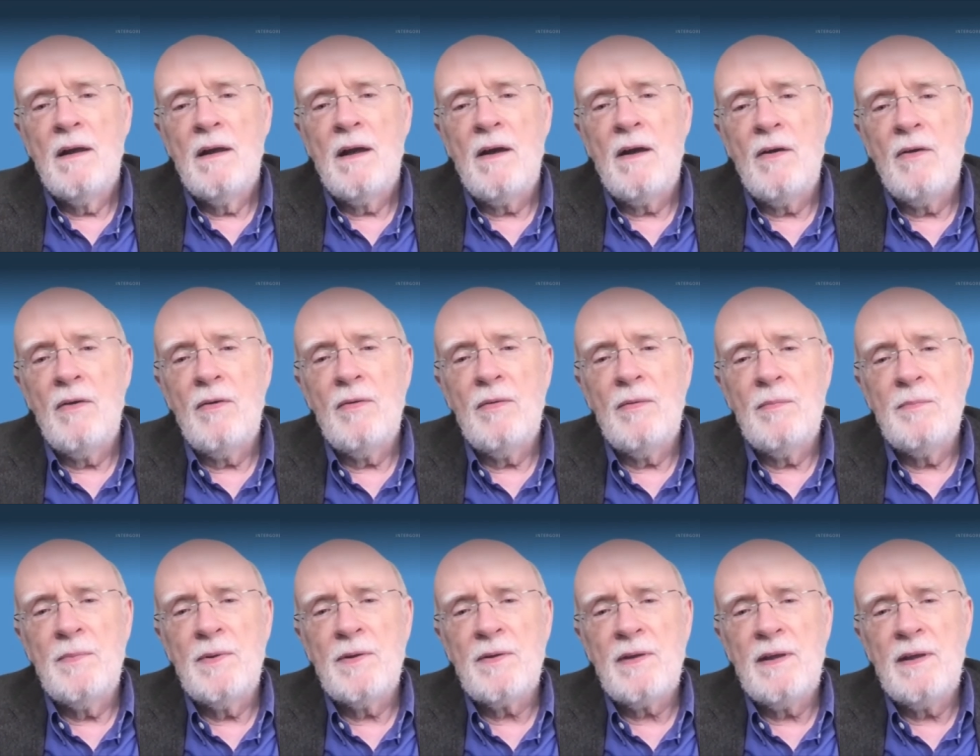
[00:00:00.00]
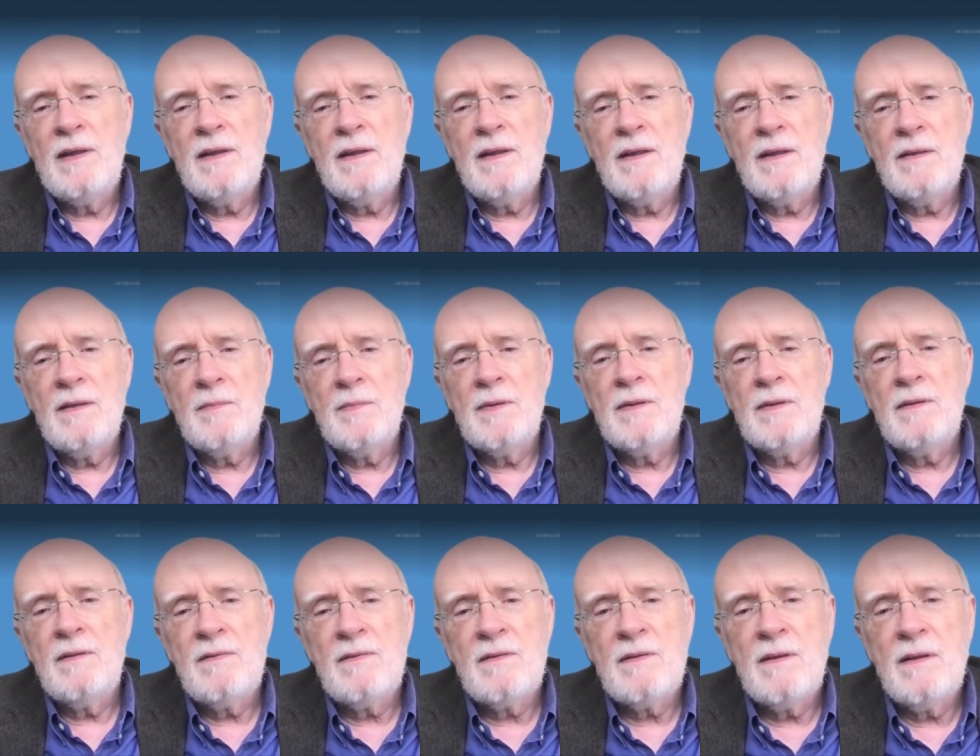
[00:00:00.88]
how marine
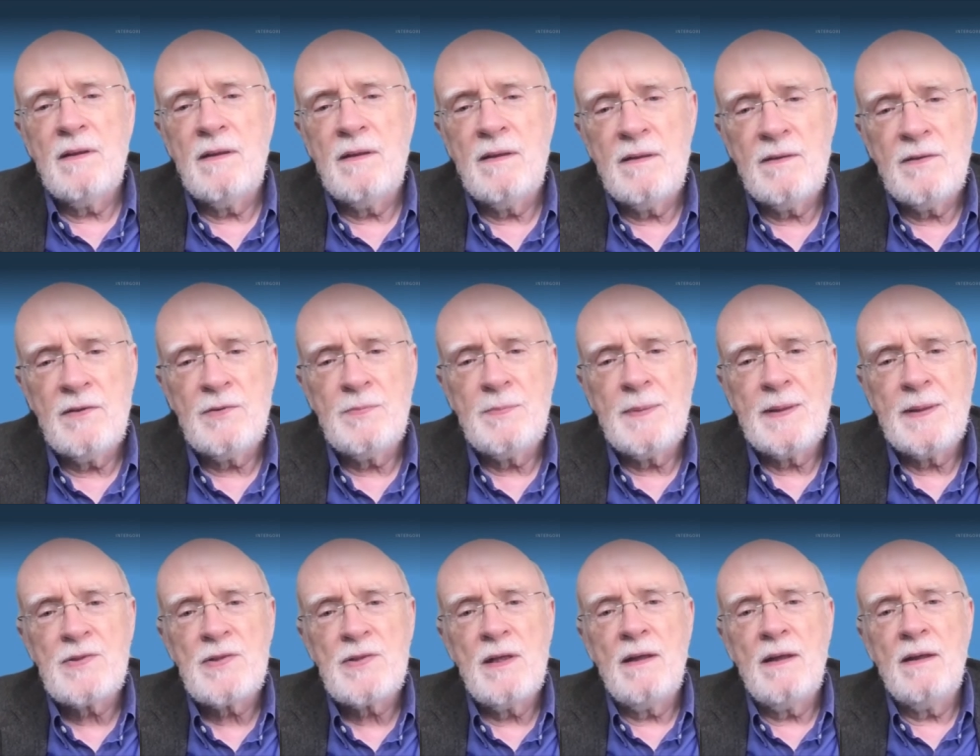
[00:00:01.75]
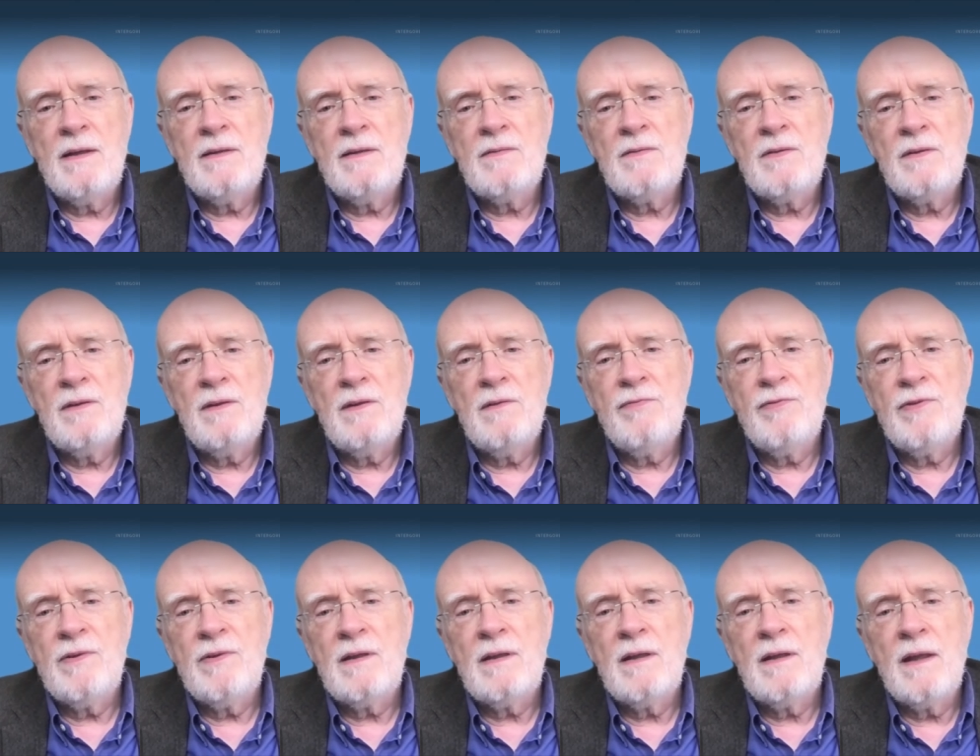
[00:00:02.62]
animals uh, specialize on
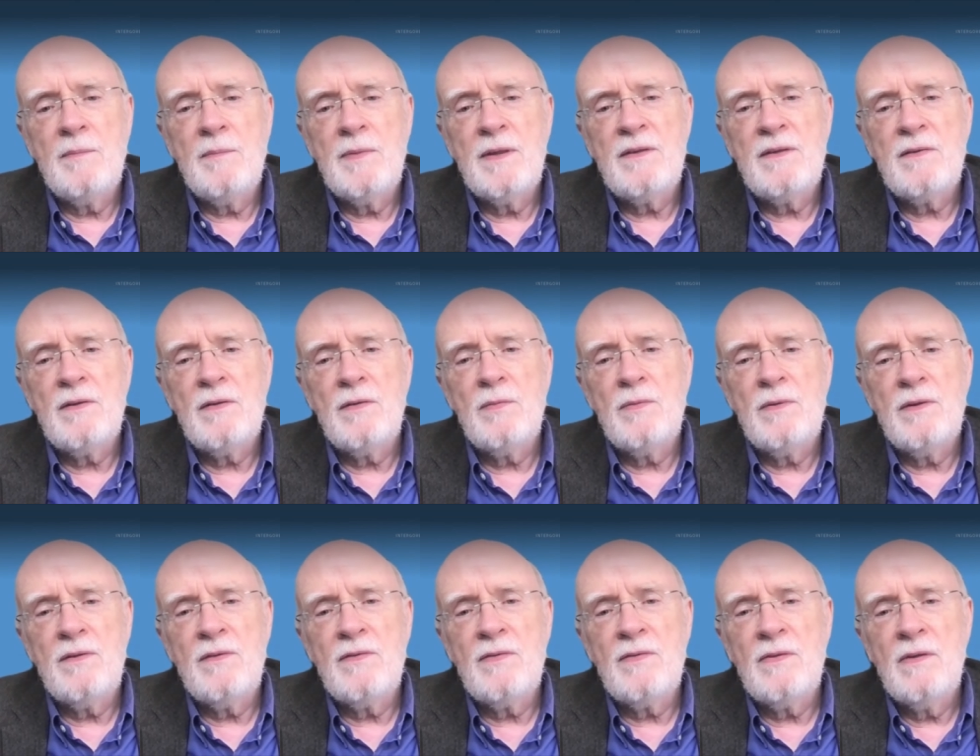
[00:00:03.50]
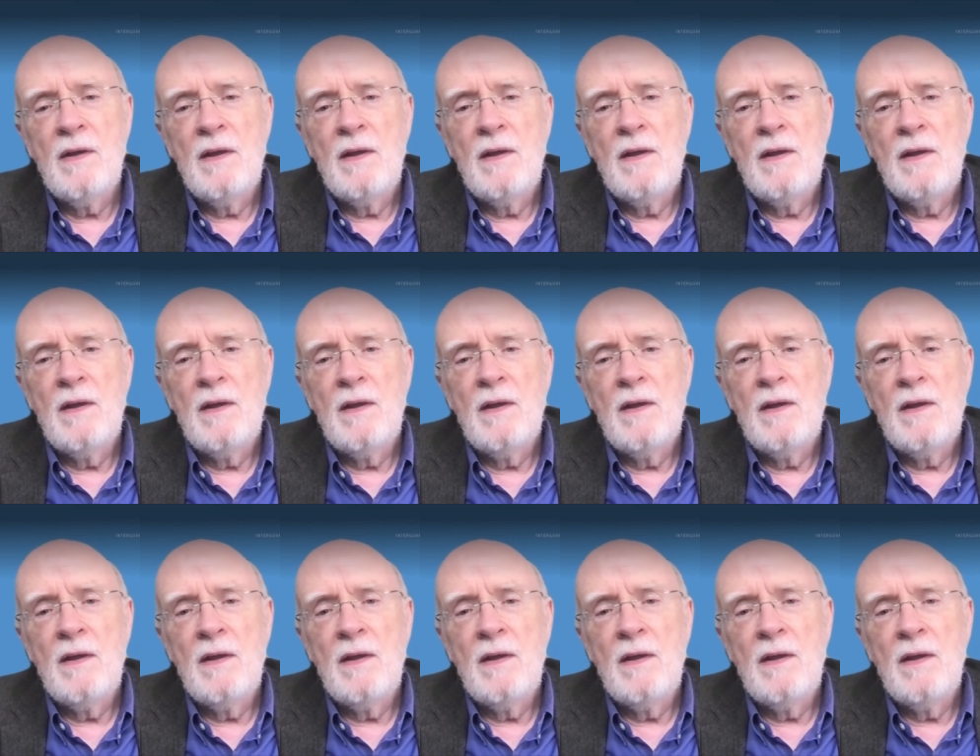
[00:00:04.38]
different climate zones.